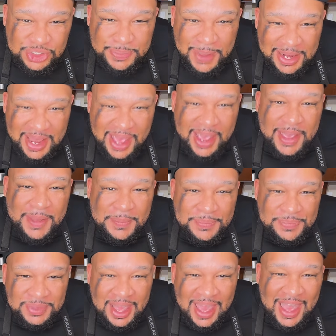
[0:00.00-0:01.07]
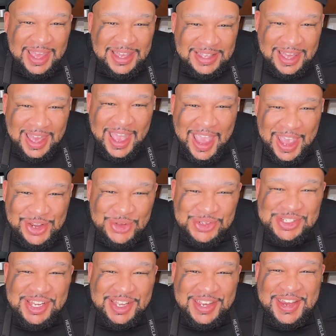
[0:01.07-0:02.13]
Use my name. Ain't
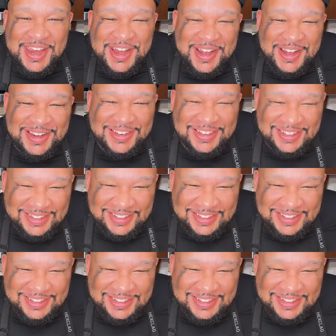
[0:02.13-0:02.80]
no chicken here.